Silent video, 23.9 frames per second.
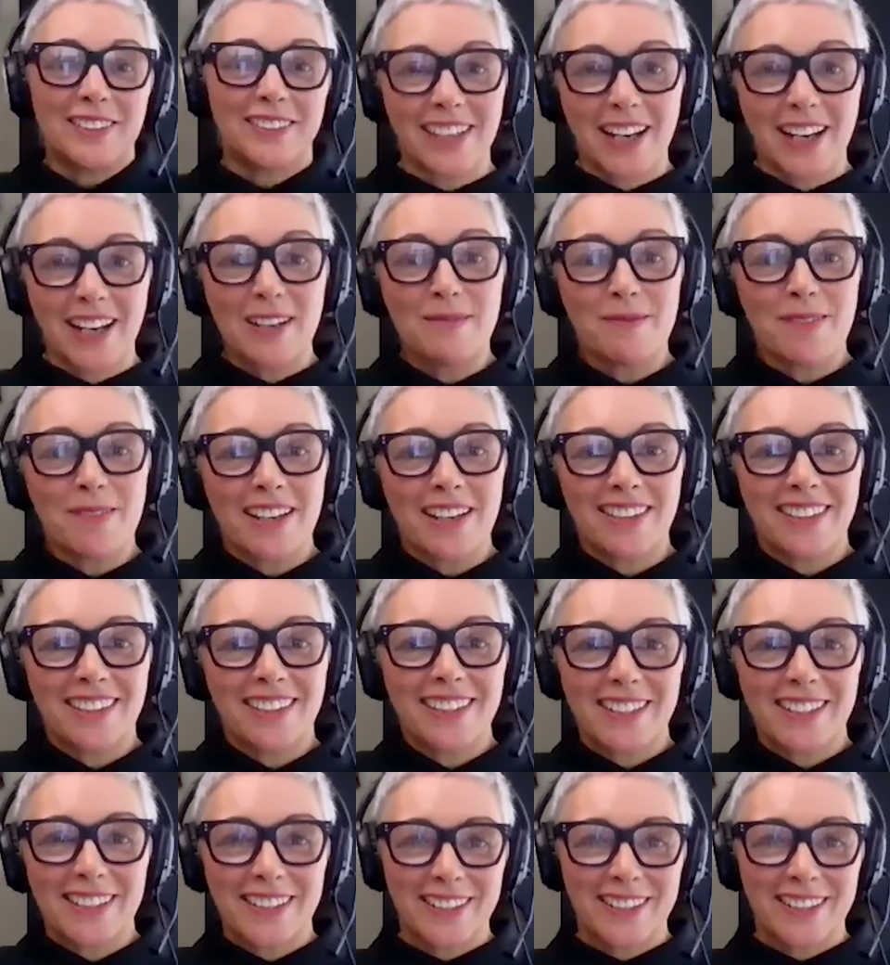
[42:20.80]
Yeah, I
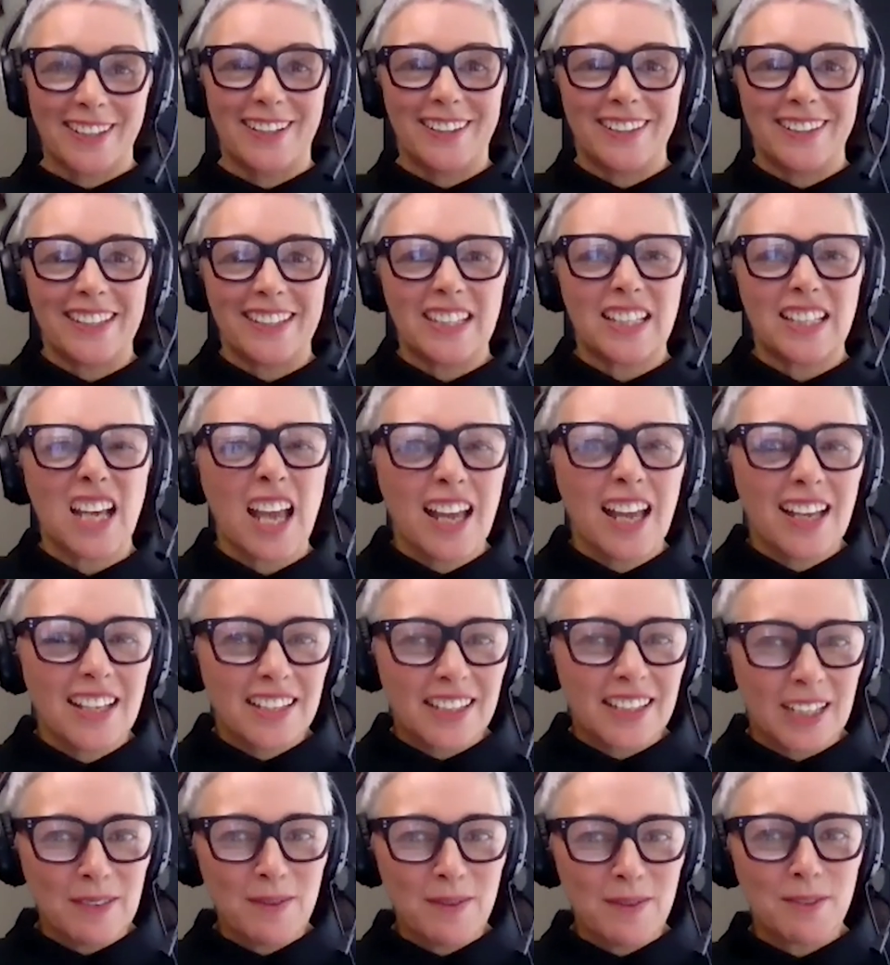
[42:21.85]
think so. It
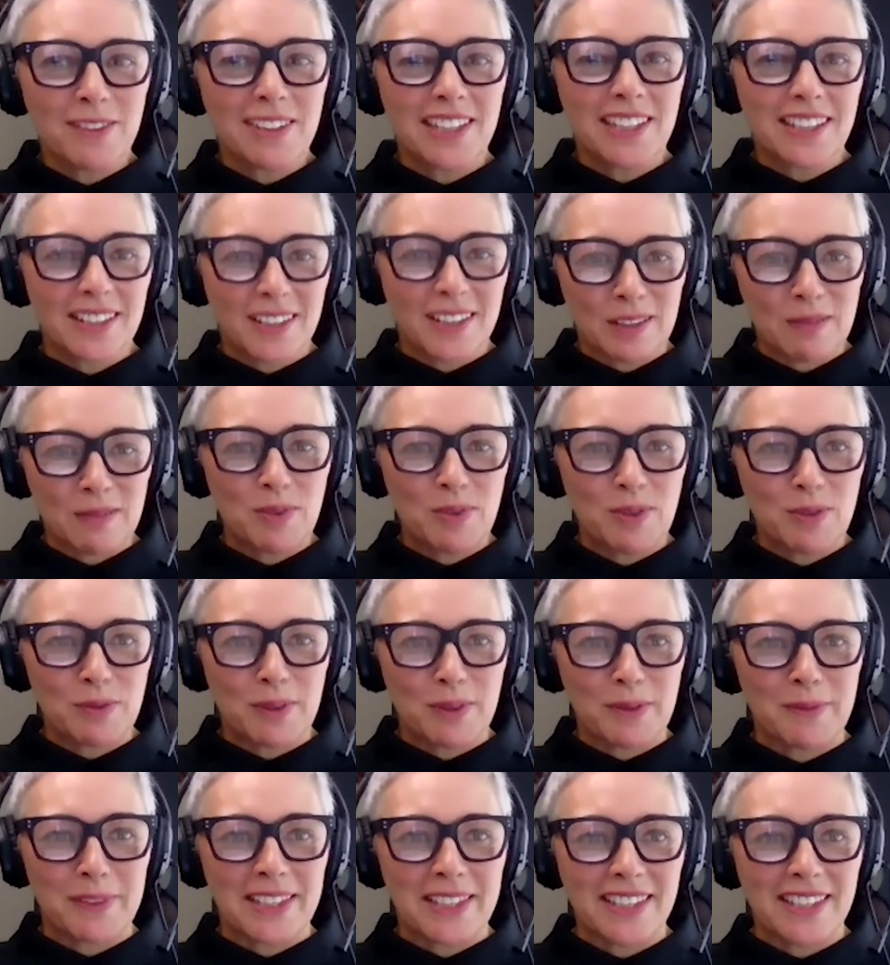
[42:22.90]
seems really simple
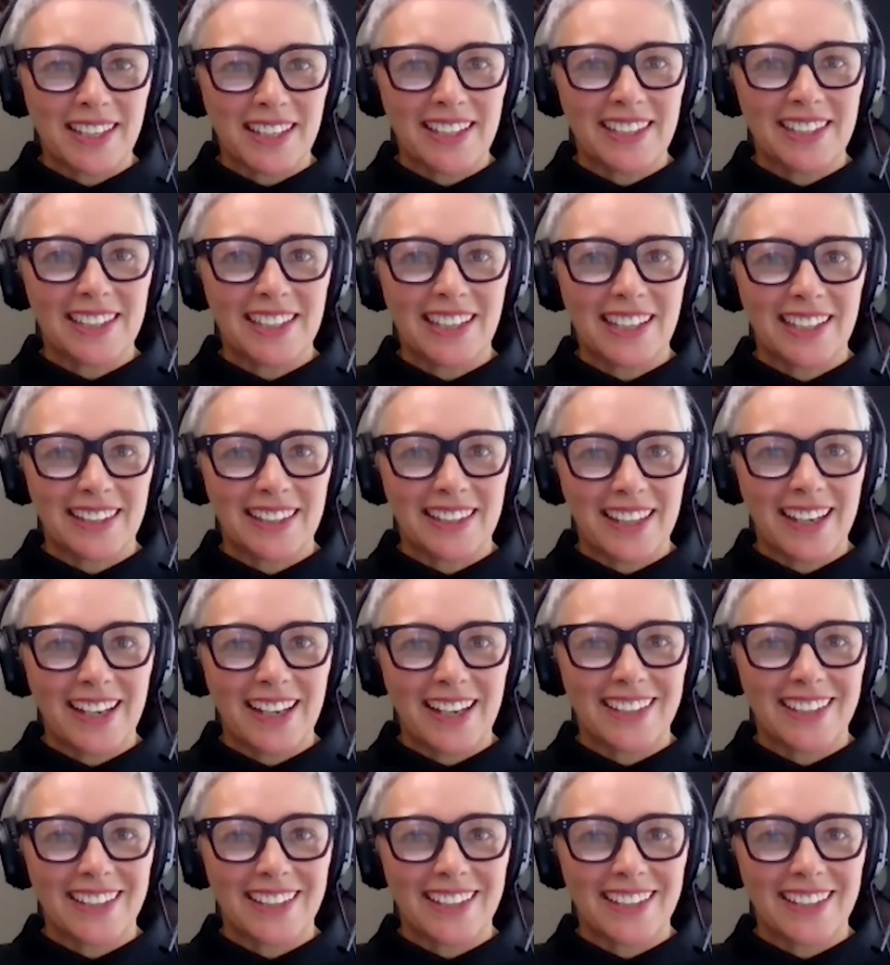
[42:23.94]
when we say it like that.